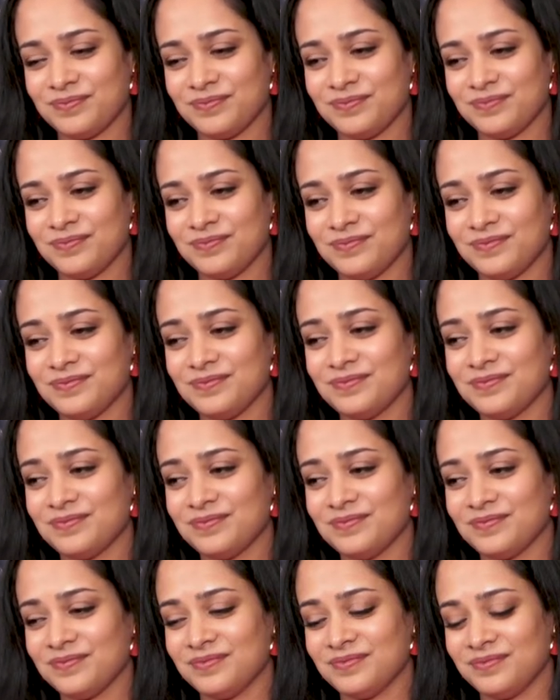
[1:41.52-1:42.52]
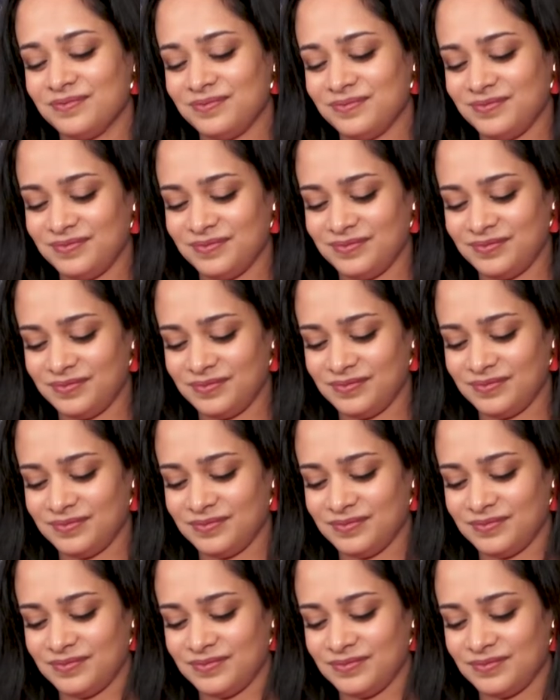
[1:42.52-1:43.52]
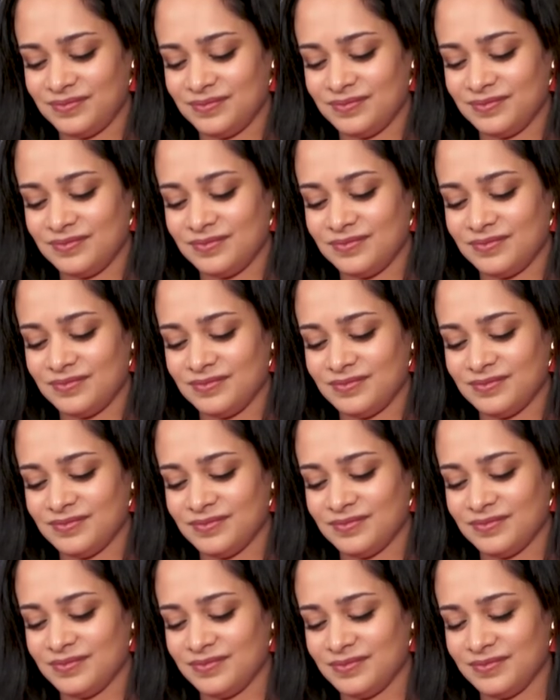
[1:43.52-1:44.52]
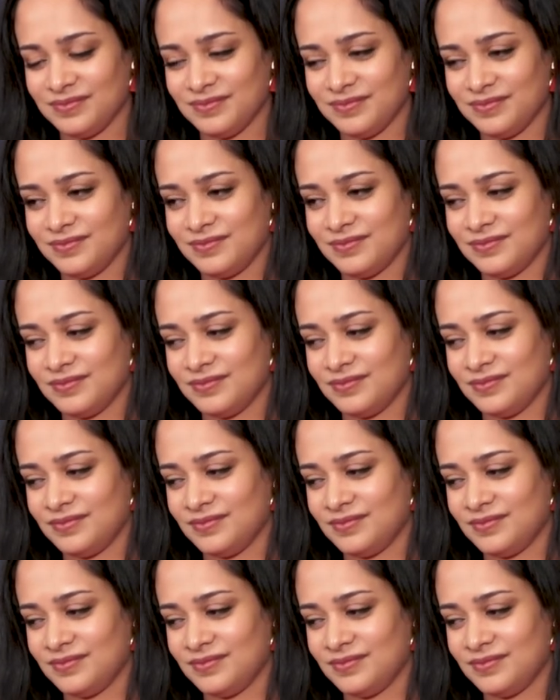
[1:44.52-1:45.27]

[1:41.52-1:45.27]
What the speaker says: This person isn't speaking.